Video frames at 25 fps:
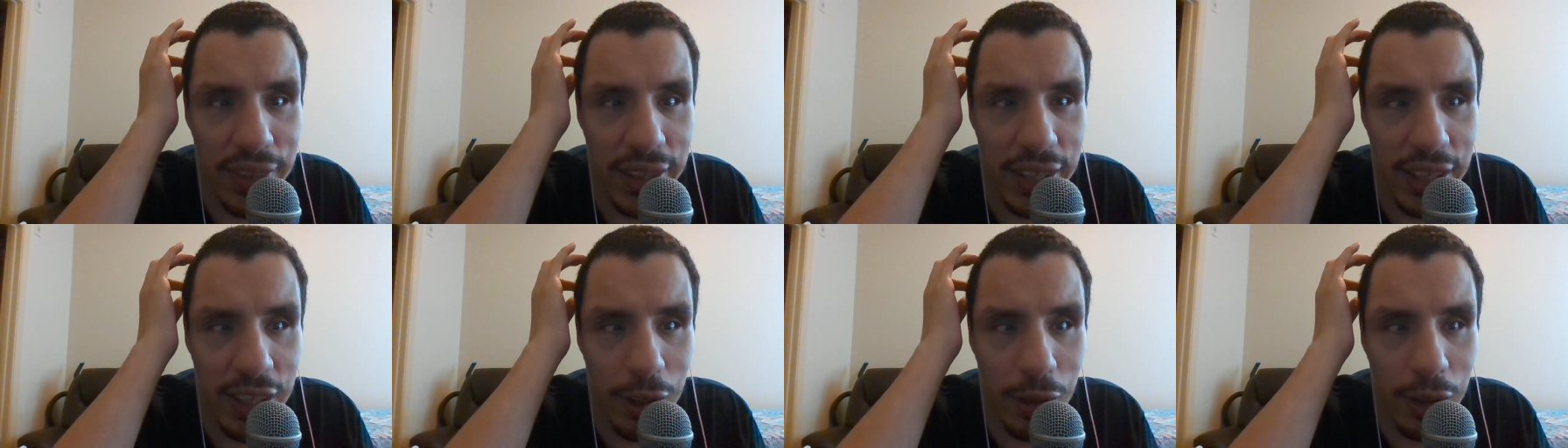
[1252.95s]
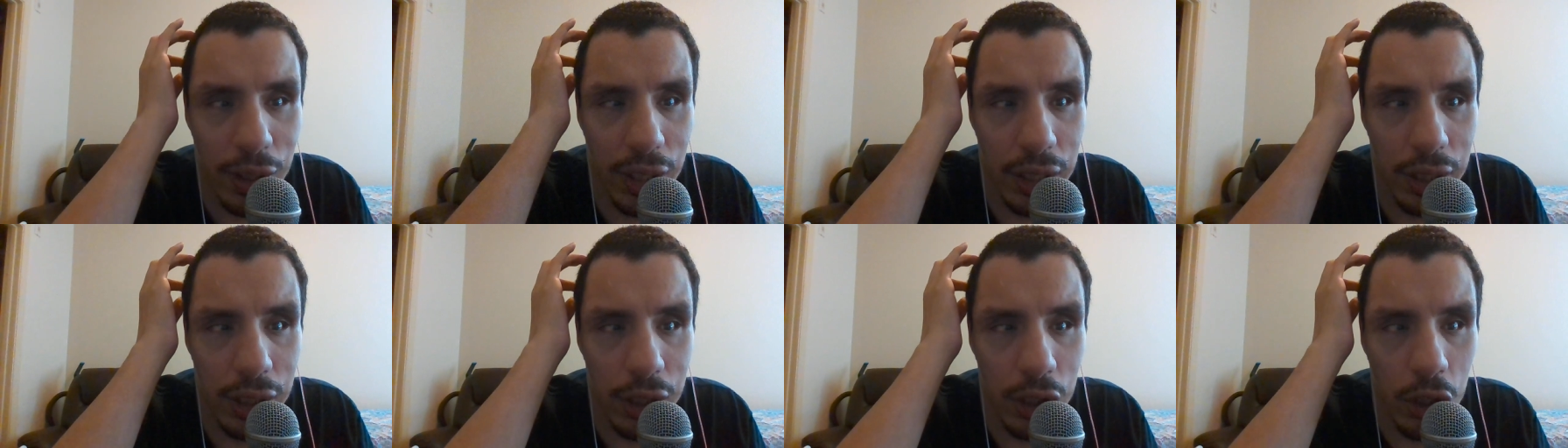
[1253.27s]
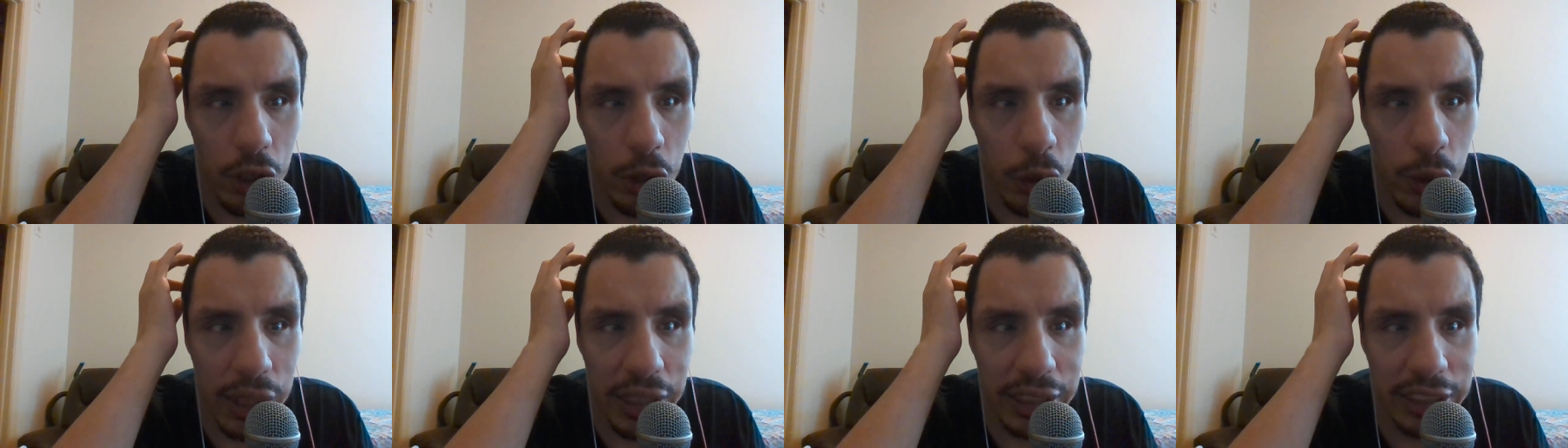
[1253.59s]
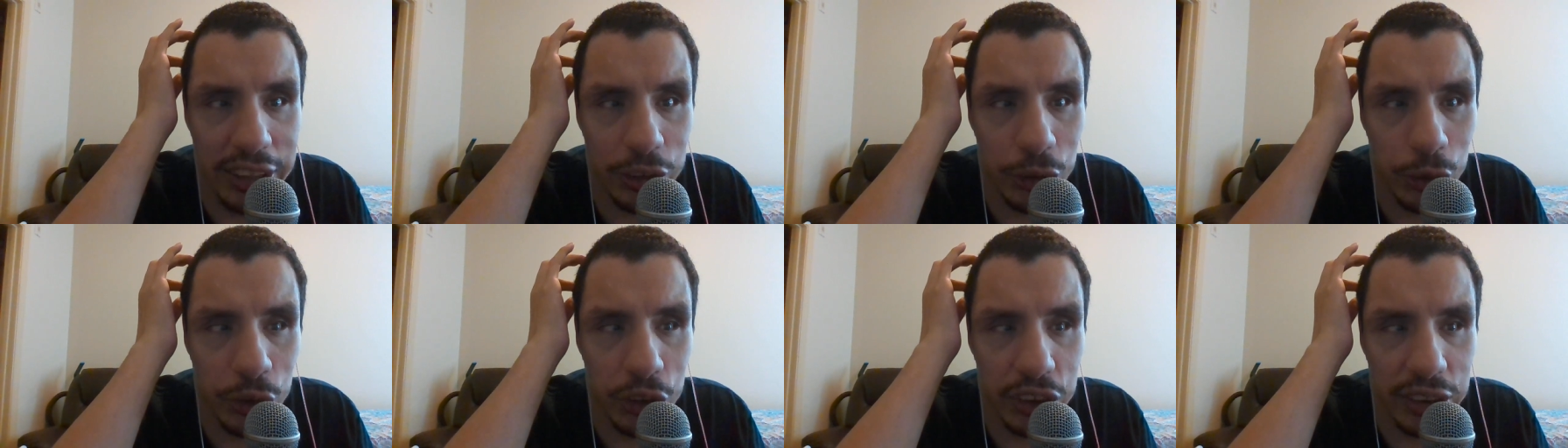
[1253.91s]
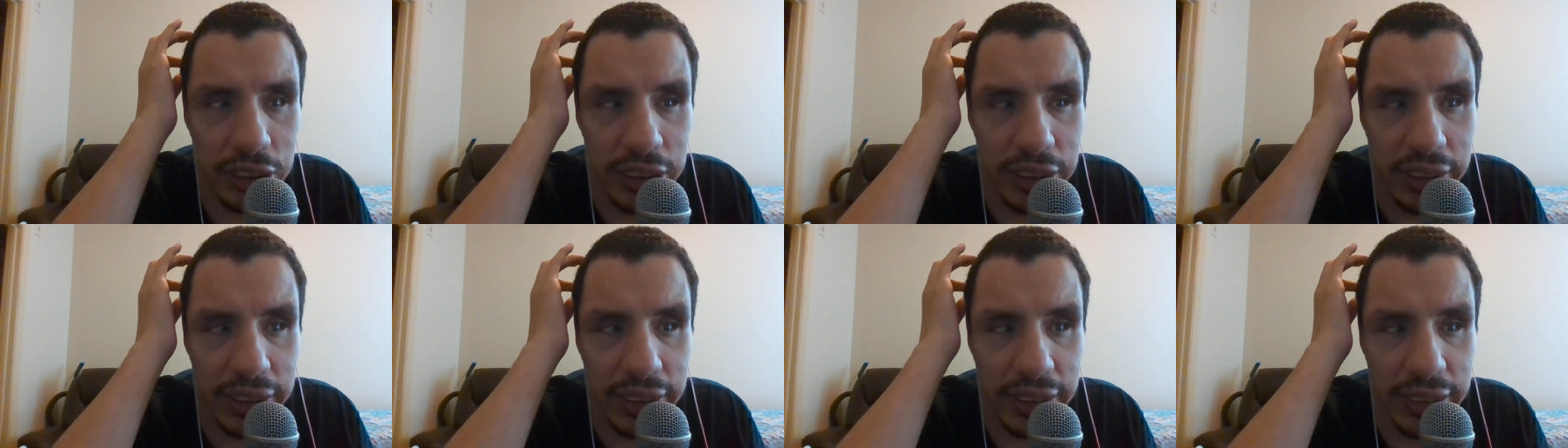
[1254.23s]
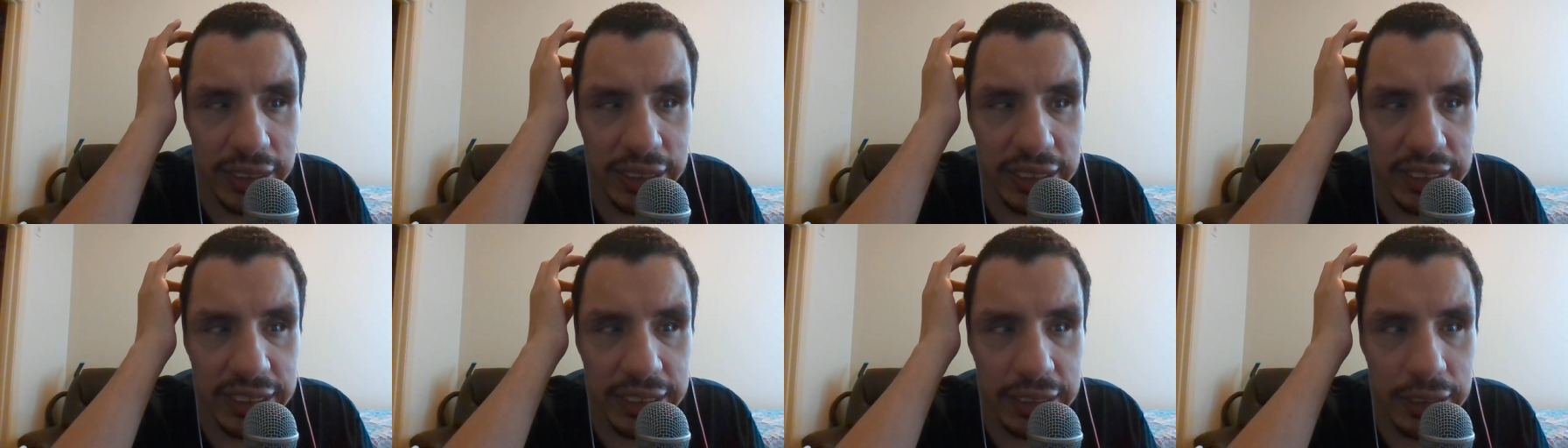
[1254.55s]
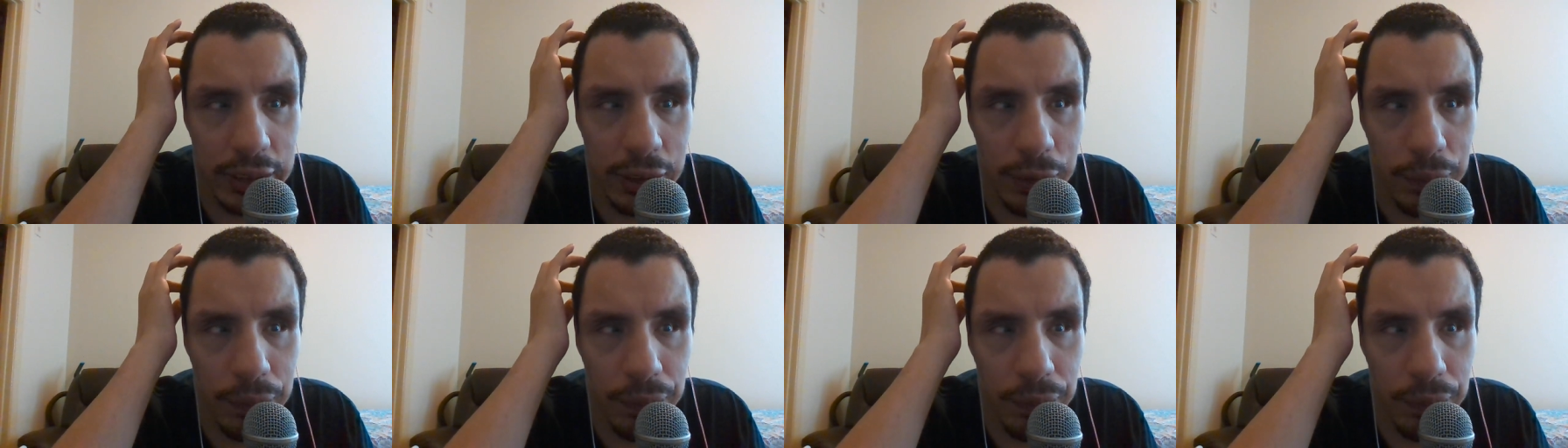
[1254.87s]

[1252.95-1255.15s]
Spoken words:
think are interested in this,